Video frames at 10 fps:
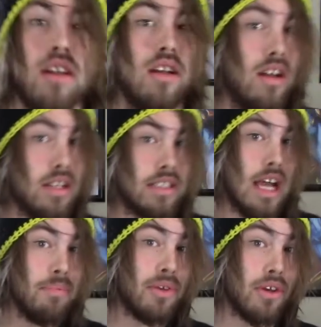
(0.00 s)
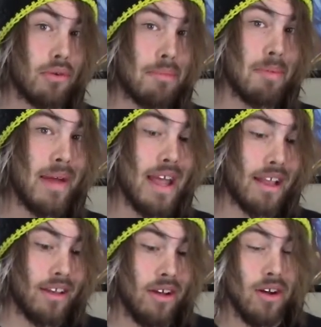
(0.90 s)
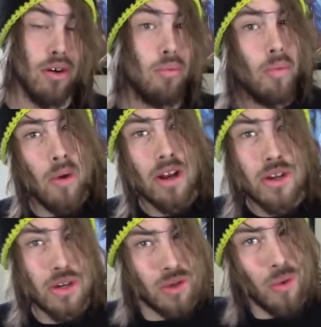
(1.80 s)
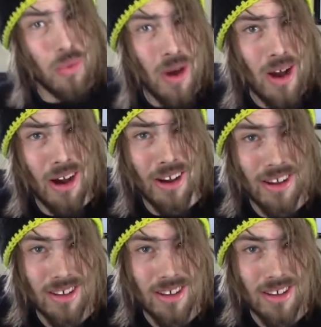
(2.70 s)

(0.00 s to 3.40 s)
Attempting to rob a bank. What could go wrong?